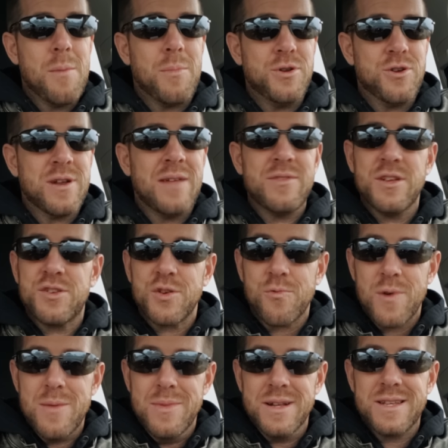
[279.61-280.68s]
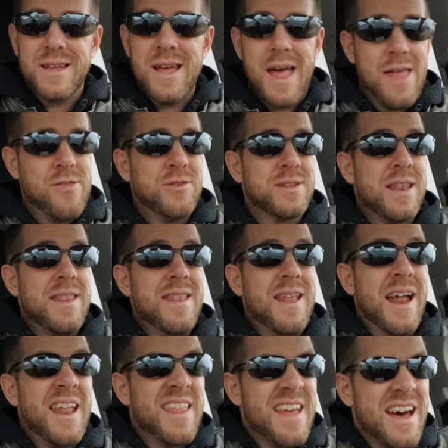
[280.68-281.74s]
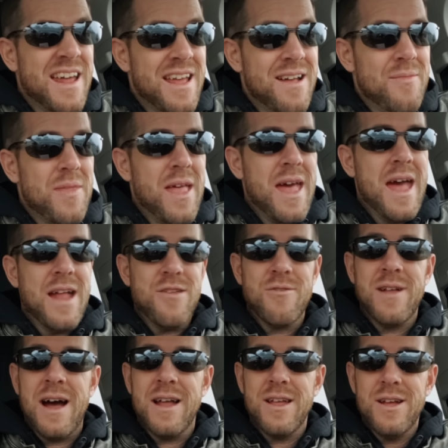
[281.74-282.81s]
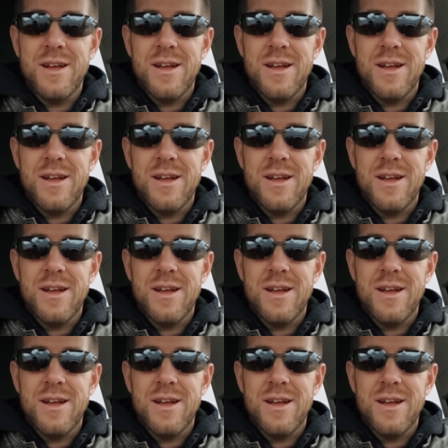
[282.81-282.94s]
But you're going to have disagreements, and there's none of that, and you're not